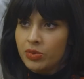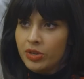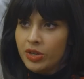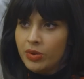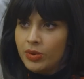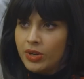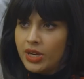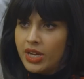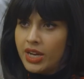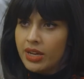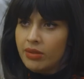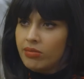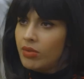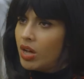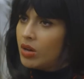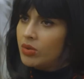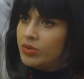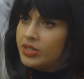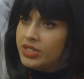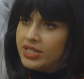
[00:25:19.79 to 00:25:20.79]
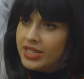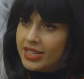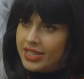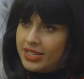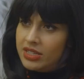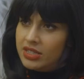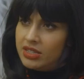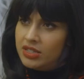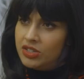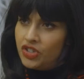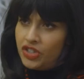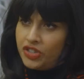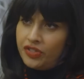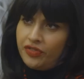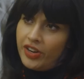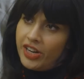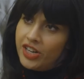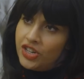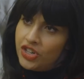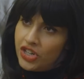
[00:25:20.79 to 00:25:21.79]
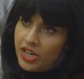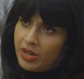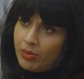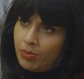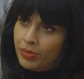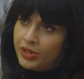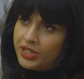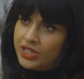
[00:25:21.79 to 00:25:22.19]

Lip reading: Where you were like, oh, is this just friendship?